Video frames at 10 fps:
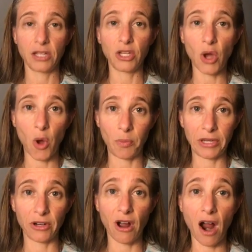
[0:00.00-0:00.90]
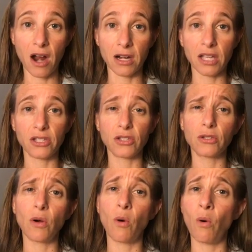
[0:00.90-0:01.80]
to open your heart, because
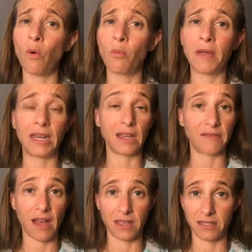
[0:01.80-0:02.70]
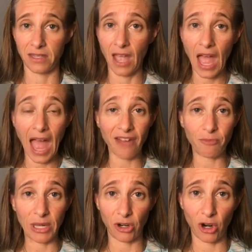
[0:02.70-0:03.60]
so many of us
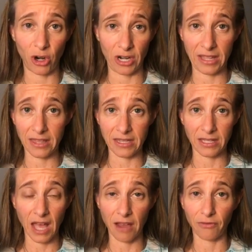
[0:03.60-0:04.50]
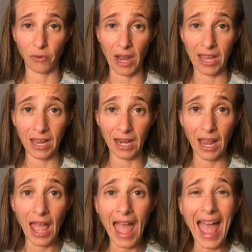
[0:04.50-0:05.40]
have been hurt in this life, right?
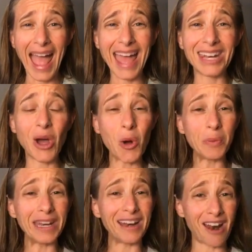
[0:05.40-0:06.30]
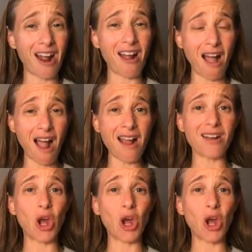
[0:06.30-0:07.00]
And opening our heart